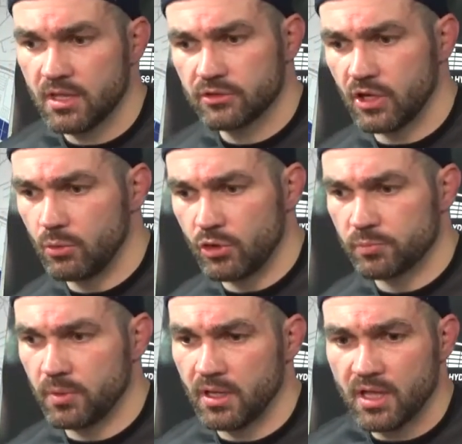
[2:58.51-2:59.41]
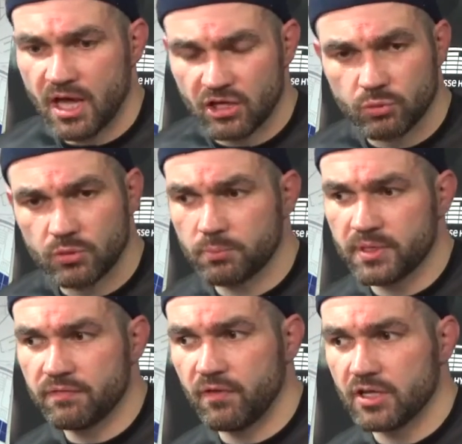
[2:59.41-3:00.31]
No rush, but I just want
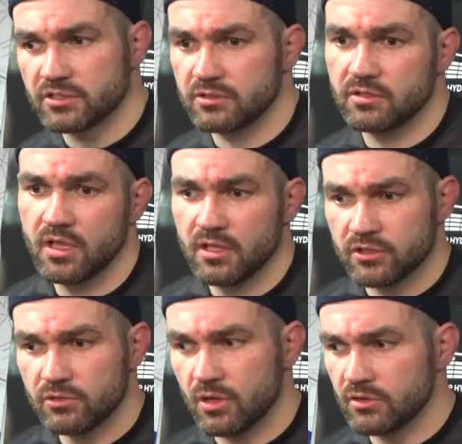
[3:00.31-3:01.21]
big fights, and you know,